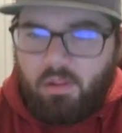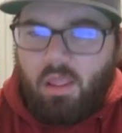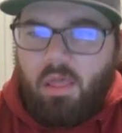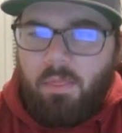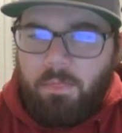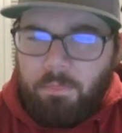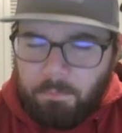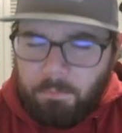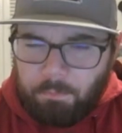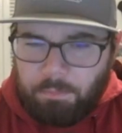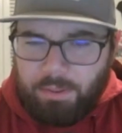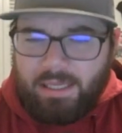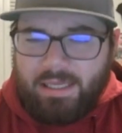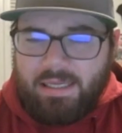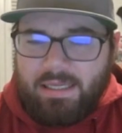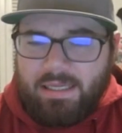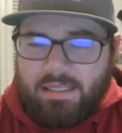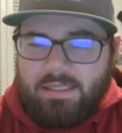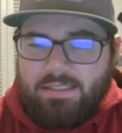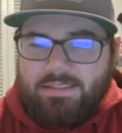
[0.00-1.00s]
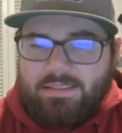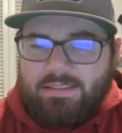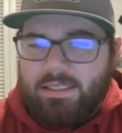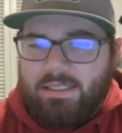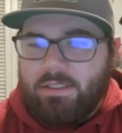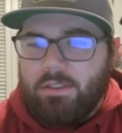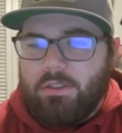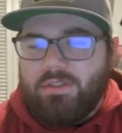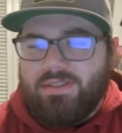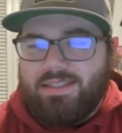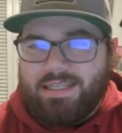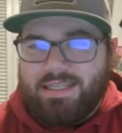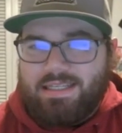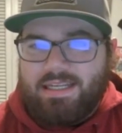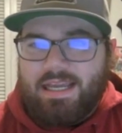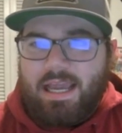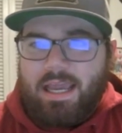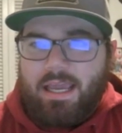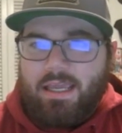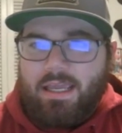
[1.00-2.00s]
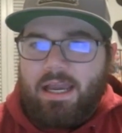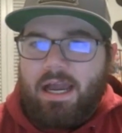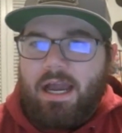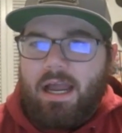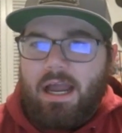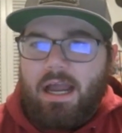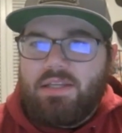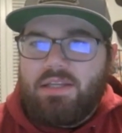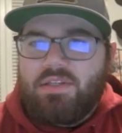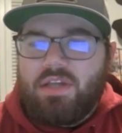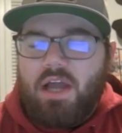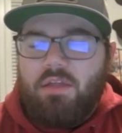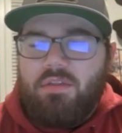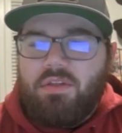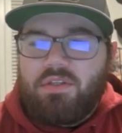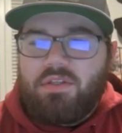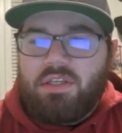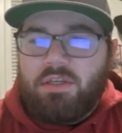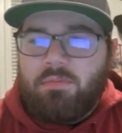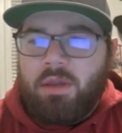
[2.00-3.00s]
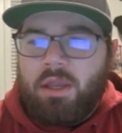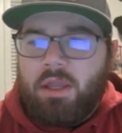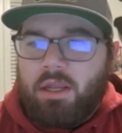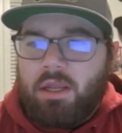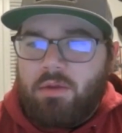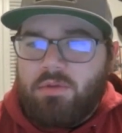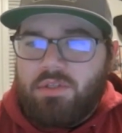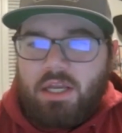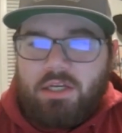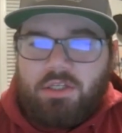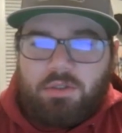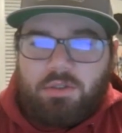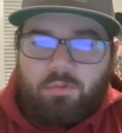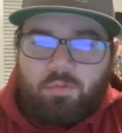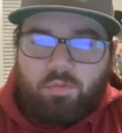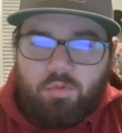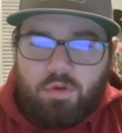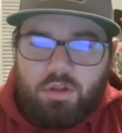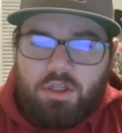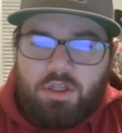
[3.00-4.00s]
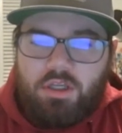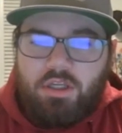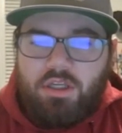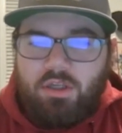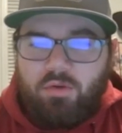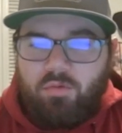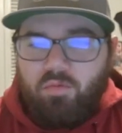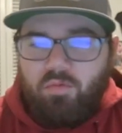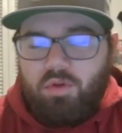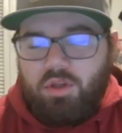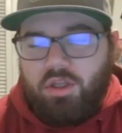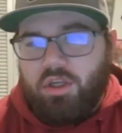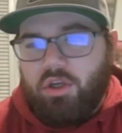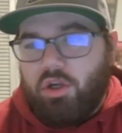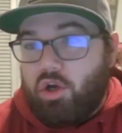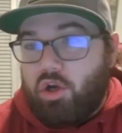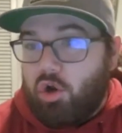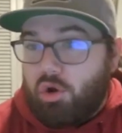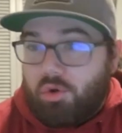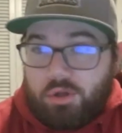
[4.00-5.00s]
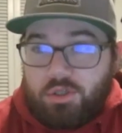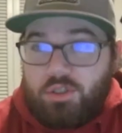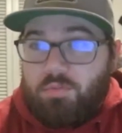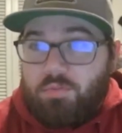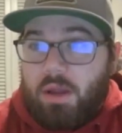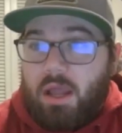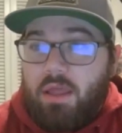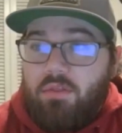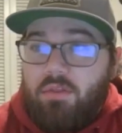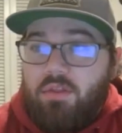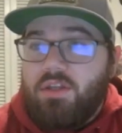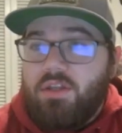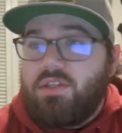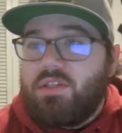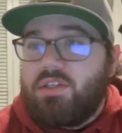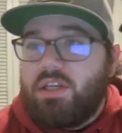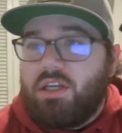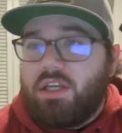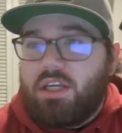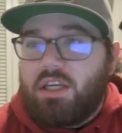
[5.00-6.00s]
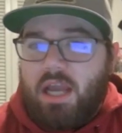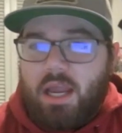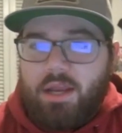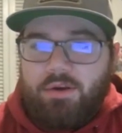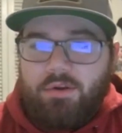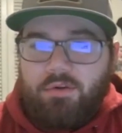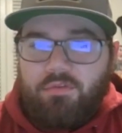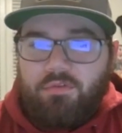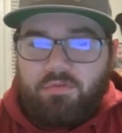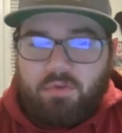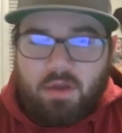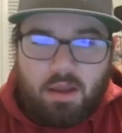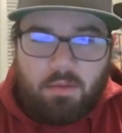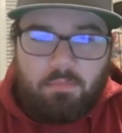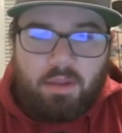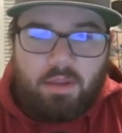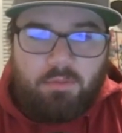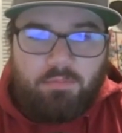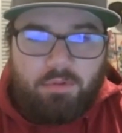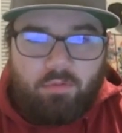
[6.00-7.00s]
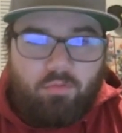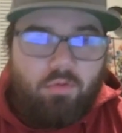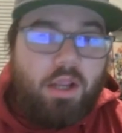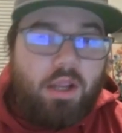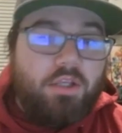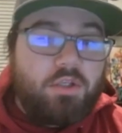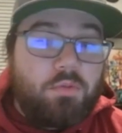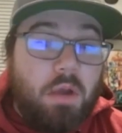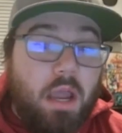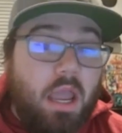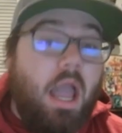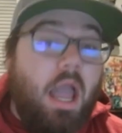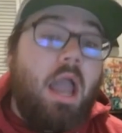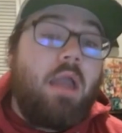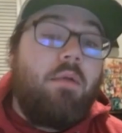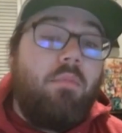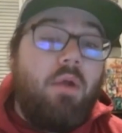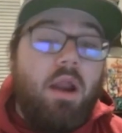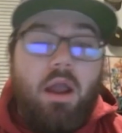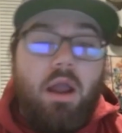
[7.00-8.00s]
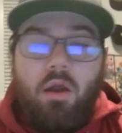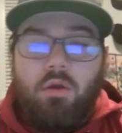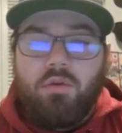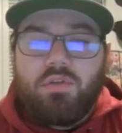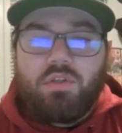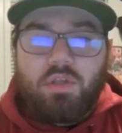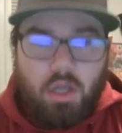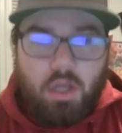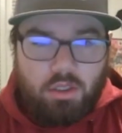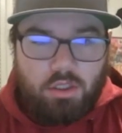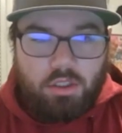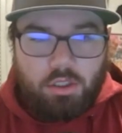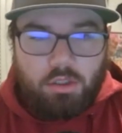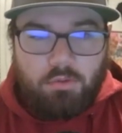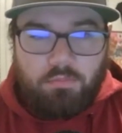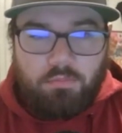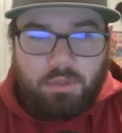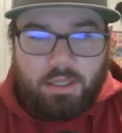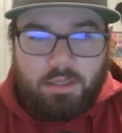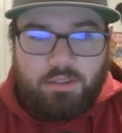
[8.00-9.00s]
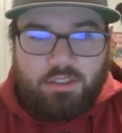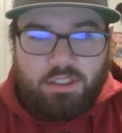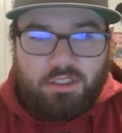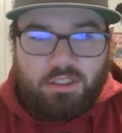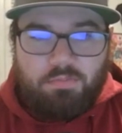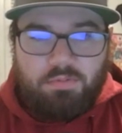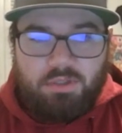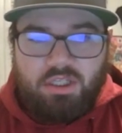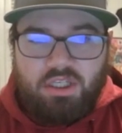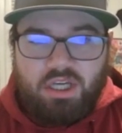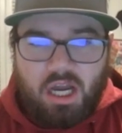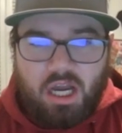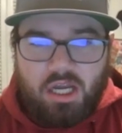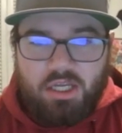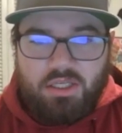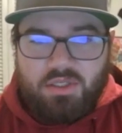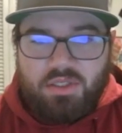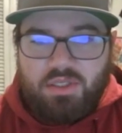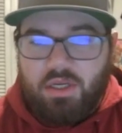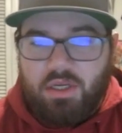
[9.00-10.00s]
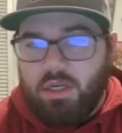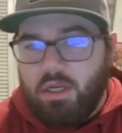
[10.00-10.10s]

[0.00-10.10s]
the big deal today, I saw this email and I was actually really, really encouraged by this. And it kind of made me raise my eyebrows a little bit just because